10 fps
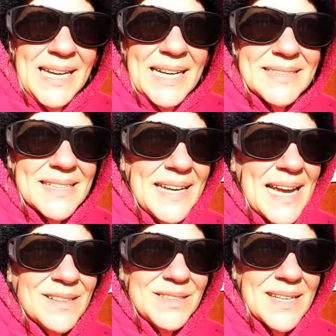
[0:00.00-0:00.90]
It's
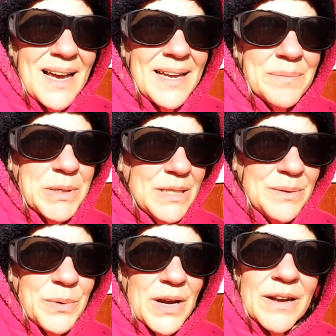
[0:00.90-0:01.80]
sunny outside. I'm going
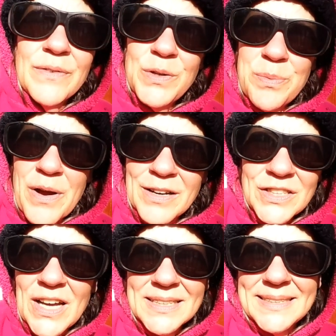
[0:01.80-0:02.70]
to work on a few
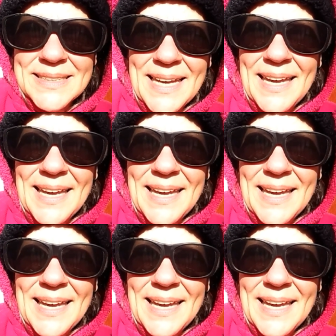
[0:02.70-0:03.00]
projects.